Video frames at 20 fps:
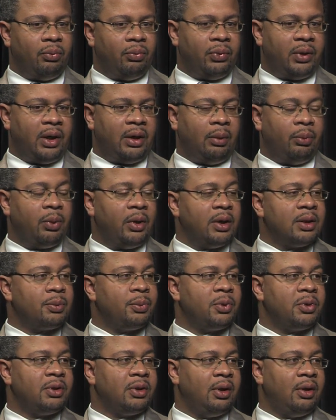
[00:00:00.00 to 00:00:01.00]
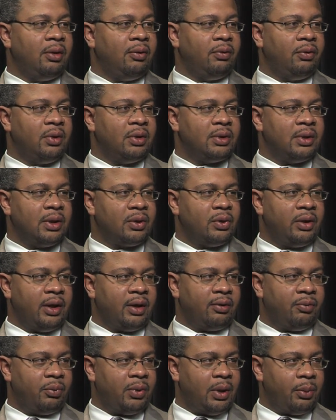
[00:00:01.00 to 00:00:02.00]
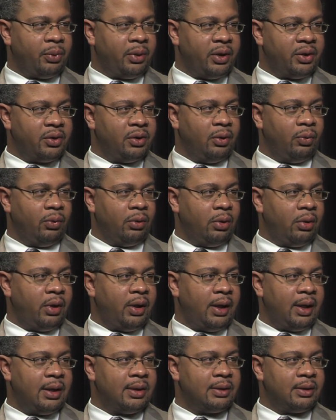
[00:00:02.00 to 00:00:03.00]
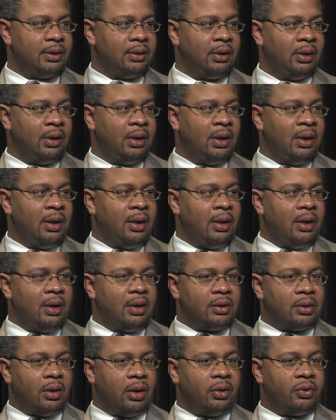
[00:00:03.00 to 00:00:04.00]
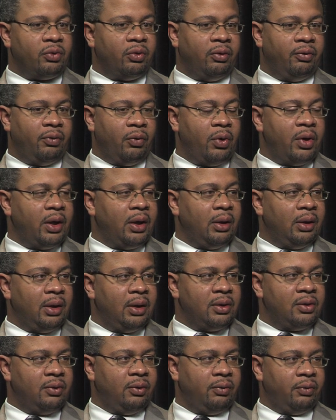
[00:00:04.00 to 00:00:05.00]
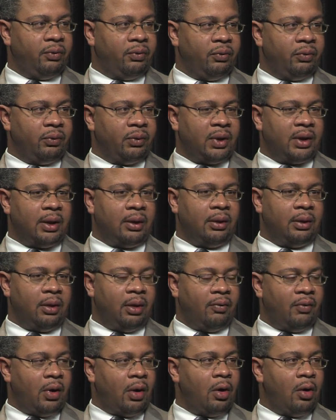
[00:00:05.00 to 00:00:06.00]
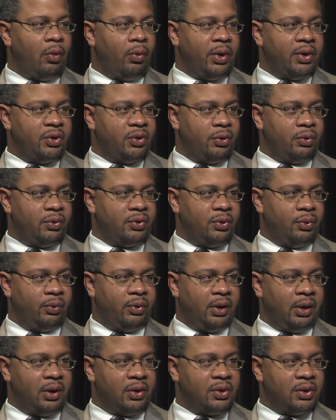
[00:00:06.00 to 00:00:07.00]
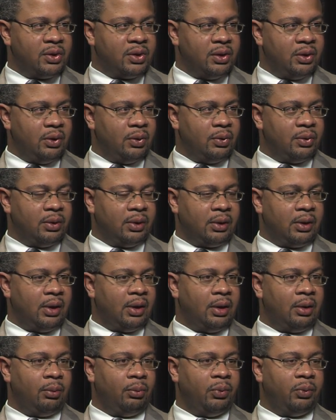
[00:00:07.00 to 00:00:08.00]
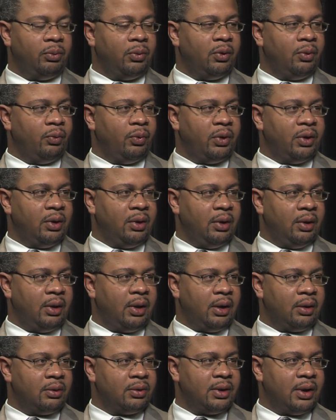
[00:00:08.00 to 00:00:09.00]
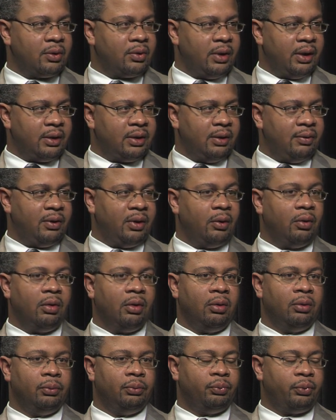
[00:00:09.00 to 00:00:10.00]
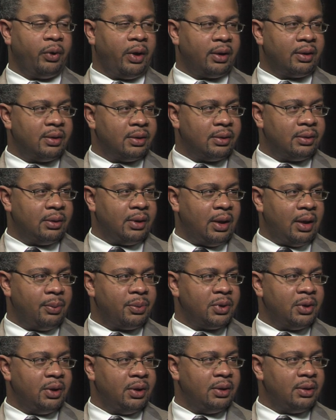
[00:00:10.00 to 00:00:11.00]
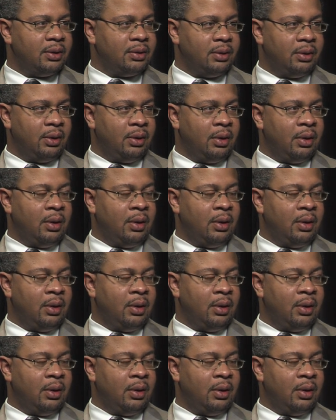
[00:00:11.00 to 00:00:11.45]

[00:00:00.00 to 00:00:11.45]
90+% of the sexually active population in the world has it. It's hard to avoid it unless you've always used due diligence and used a condom with sexual activity or practiced abstinence.